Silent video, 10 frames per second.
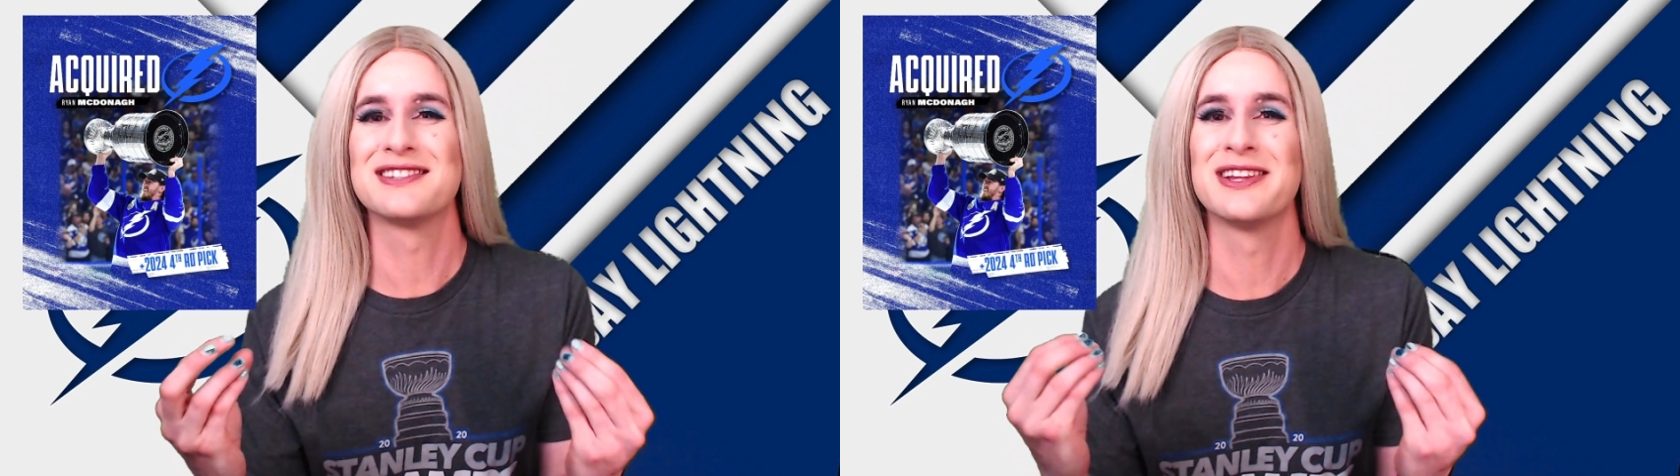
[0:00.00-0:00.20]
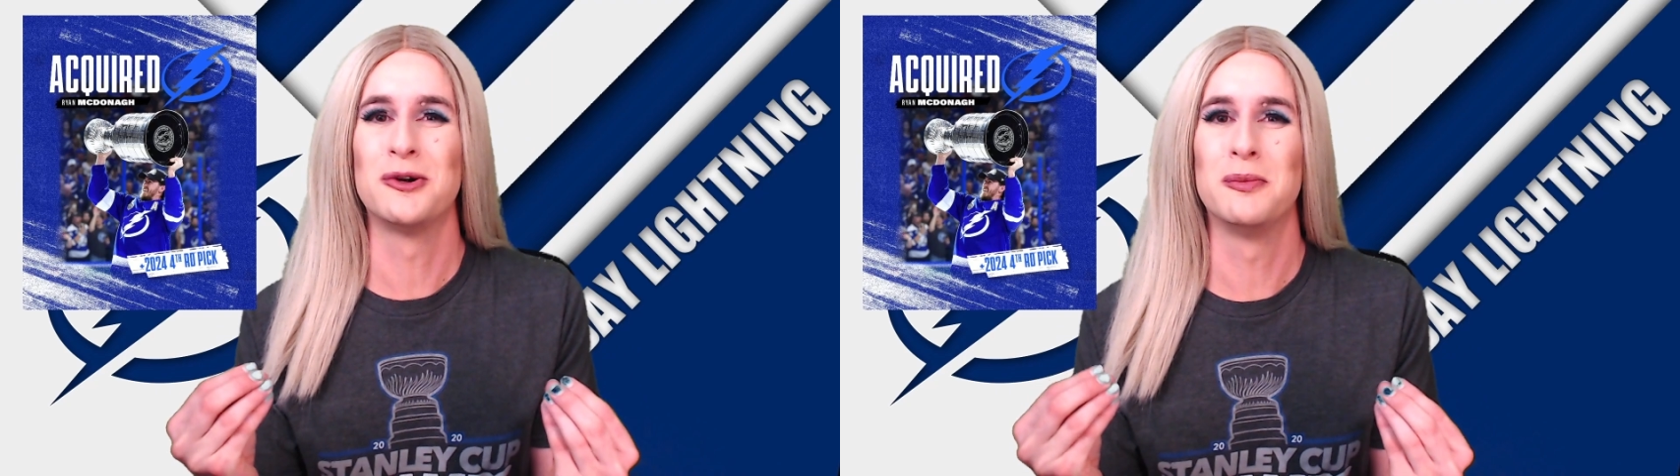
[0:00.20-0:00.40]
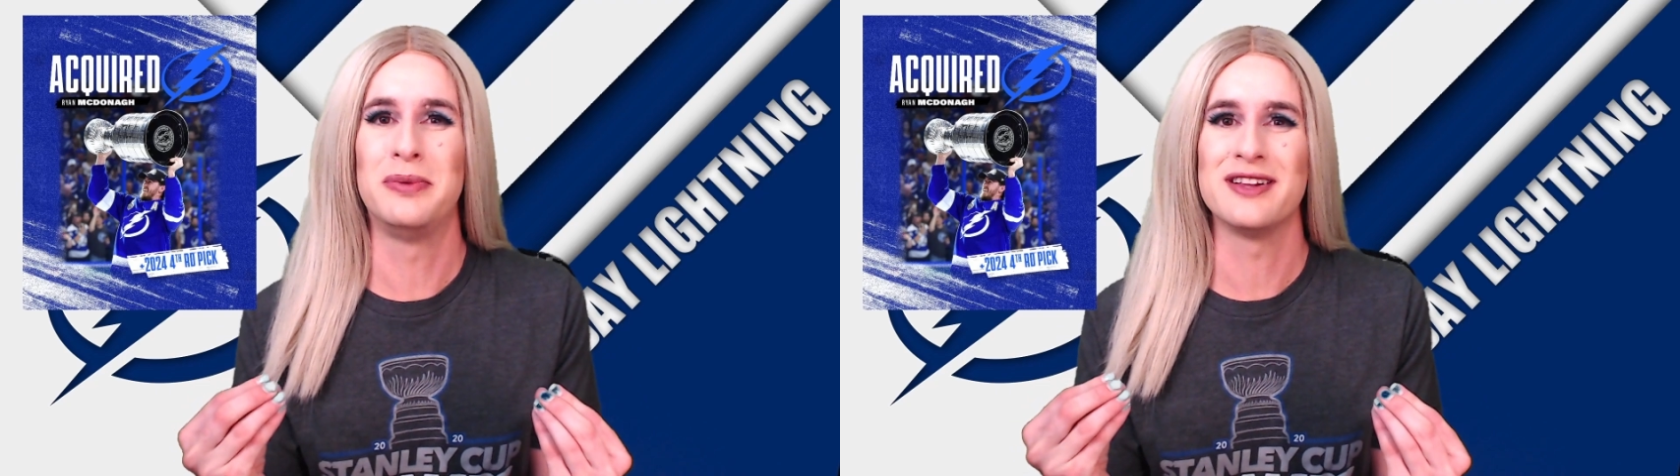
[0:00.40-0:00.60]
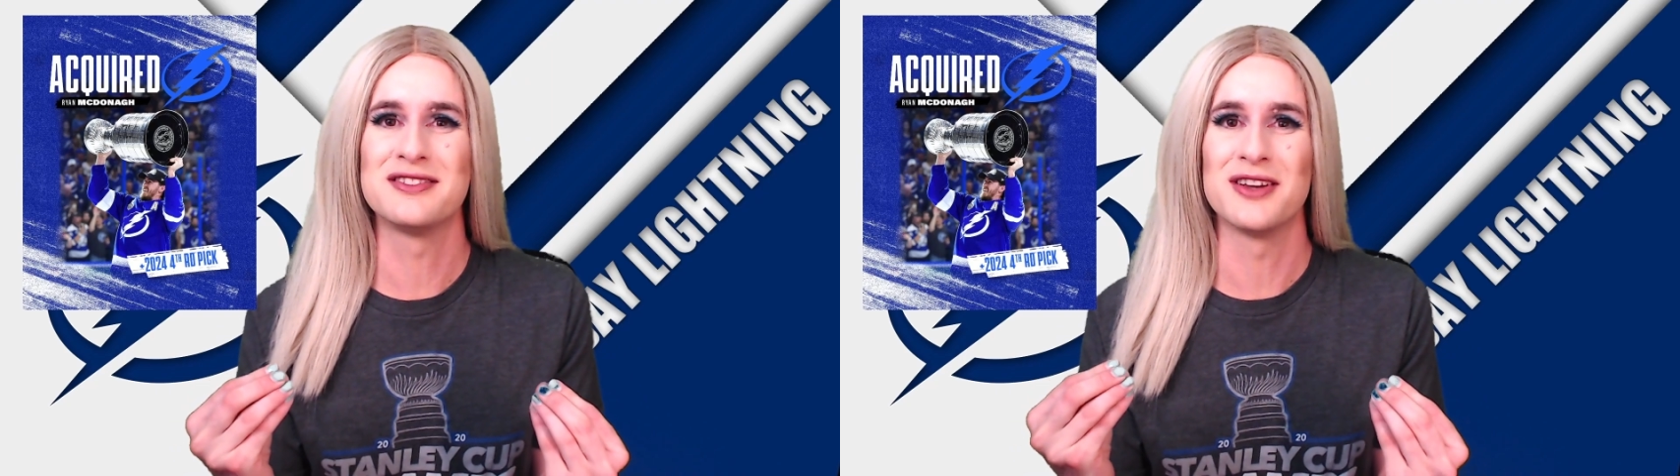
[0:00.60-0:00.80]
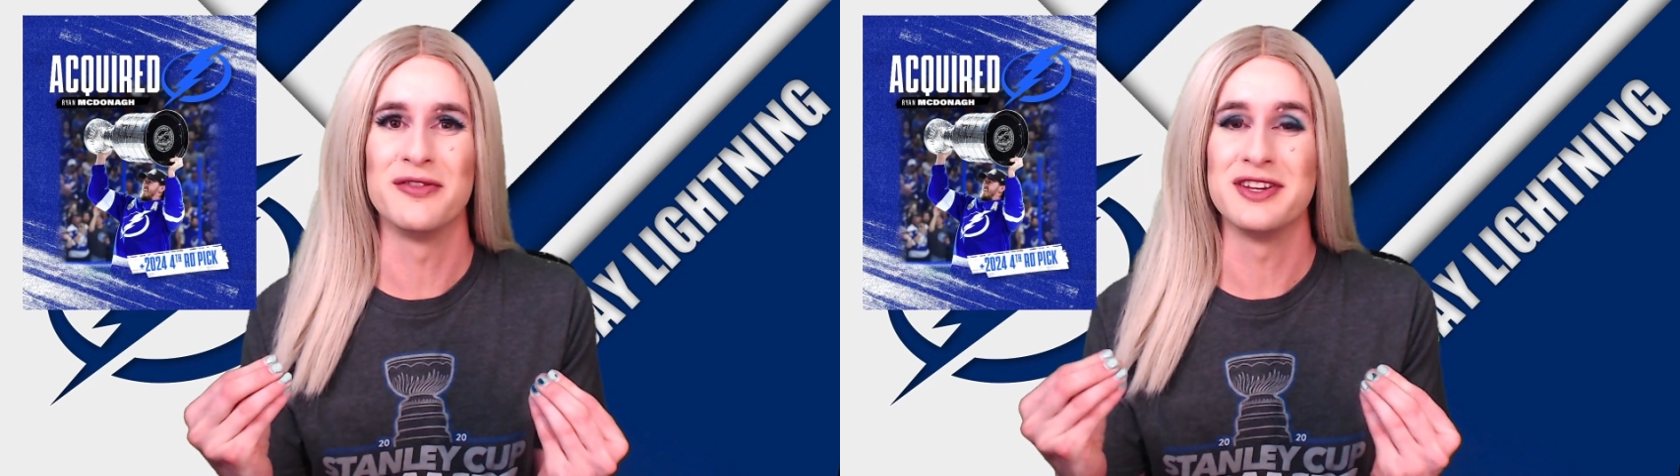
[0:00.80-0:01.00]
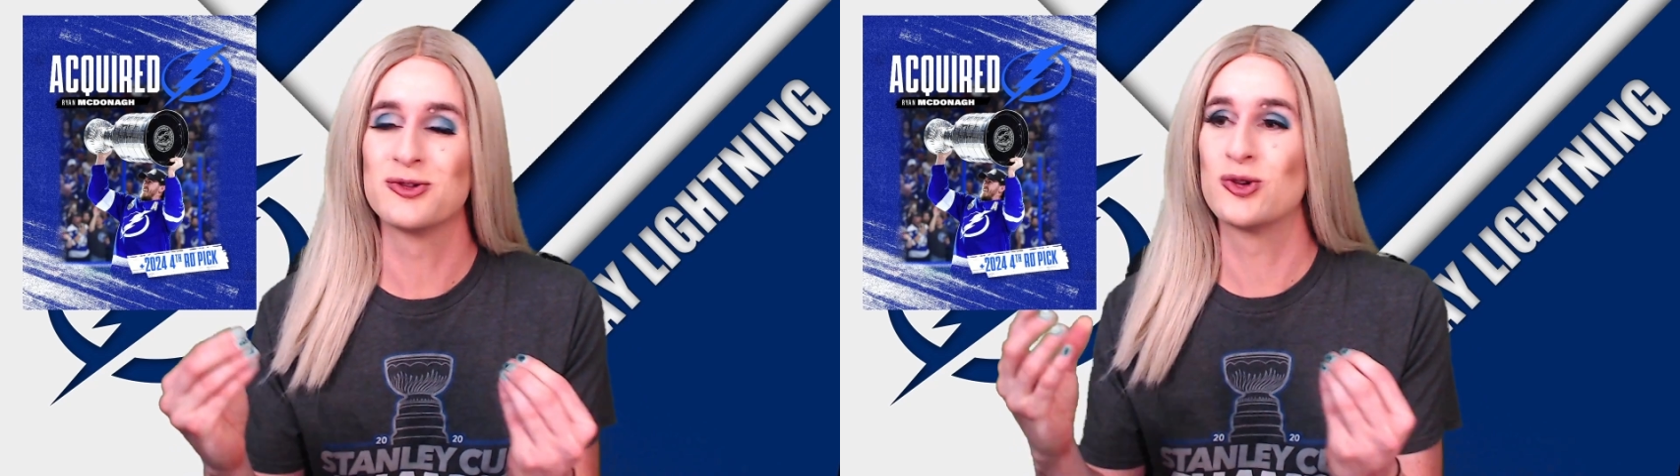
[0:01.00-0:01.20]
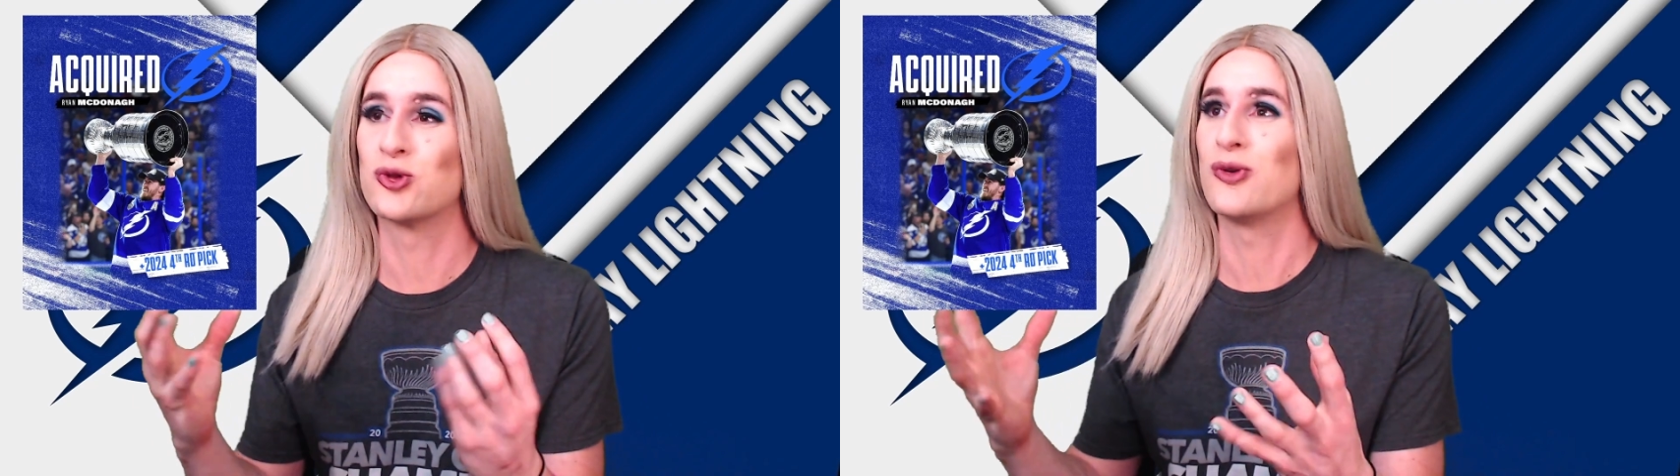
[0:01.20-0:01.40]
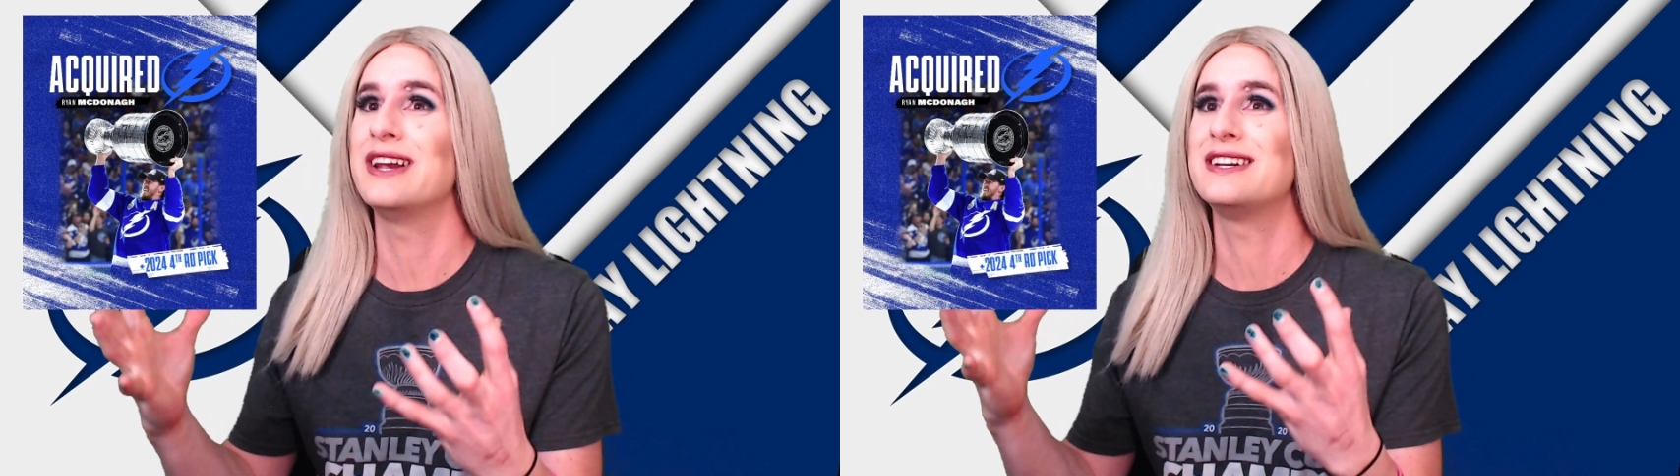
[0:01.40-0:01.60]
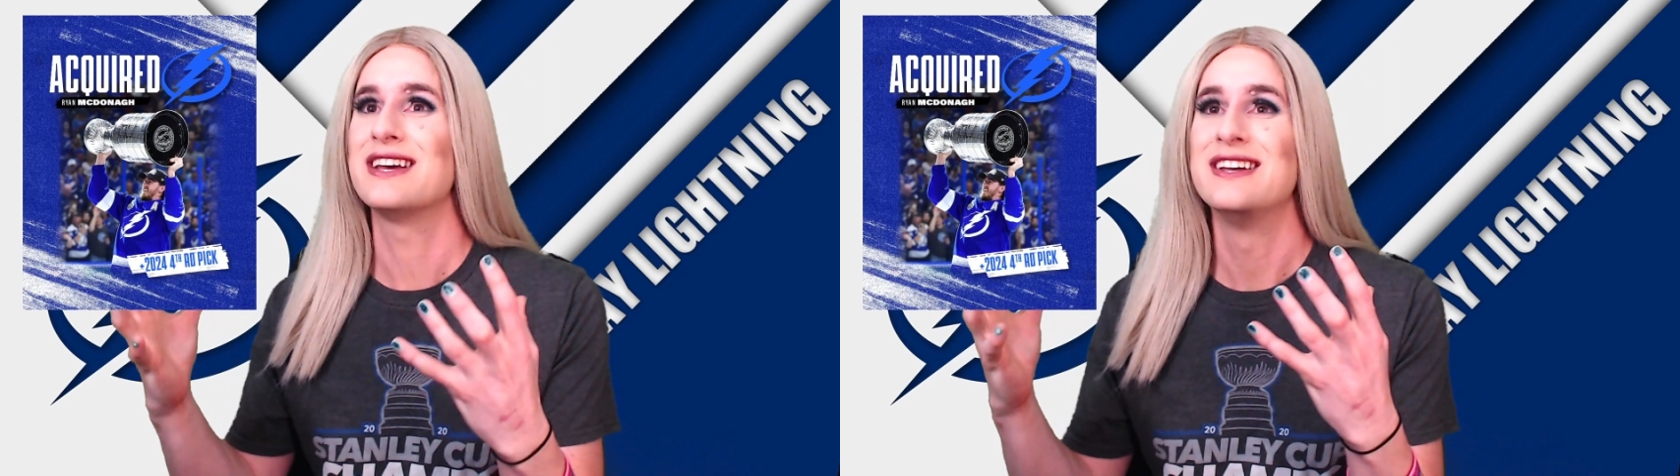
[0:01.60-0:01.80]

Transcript: little bits of this great